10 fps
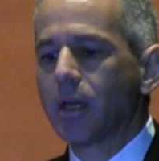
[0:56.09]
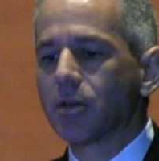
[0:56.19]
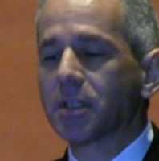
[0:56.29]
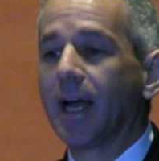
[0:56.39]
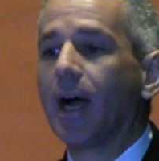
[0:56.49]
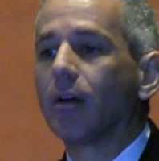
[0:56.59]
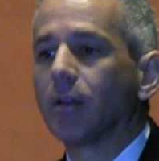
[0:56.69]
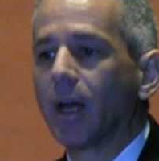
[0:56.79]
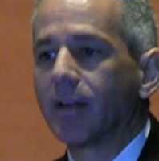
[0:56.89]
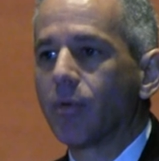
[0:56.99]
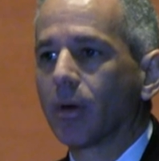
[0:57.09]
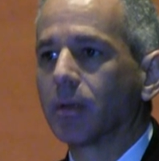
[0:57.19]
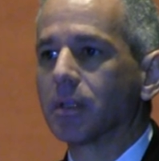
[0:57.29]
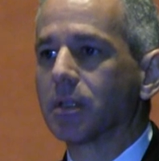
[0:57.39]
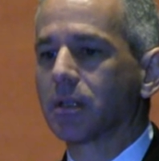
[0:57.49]
Here's an outline of what I'm
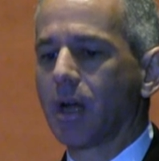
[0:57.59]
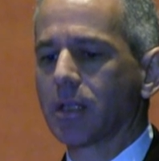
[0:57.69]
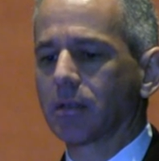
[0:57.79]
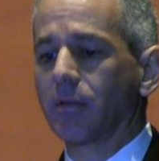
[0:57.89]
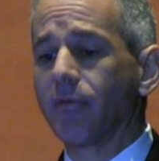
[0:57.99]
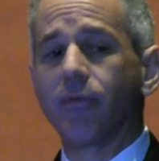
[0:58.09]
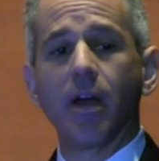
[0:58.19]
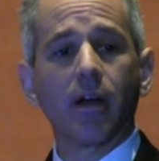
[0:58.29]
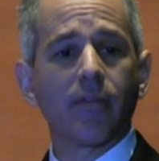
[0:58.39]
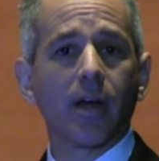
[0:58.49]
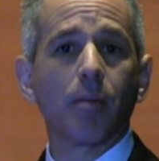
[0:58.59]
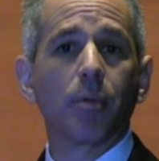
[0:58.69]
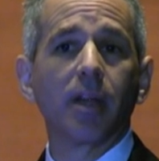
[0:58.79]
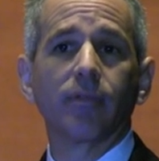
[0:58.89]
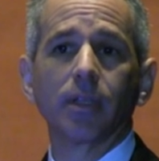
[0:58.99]
going to discuss. I'm going to very, very
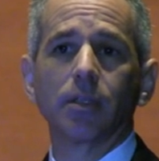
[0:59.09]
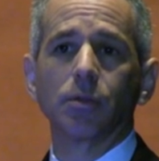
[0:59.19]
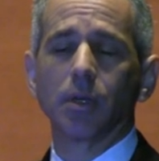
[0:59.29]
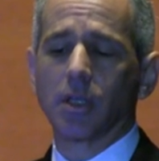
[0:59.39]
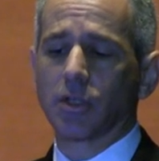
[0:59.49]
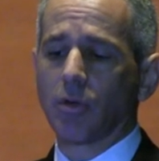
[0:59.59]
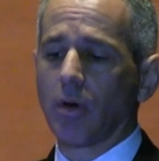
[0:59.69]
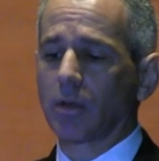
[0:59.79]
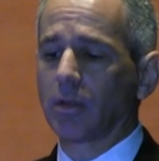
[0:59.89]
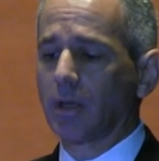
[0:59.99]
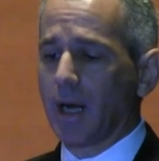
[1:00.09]
briefly do a historical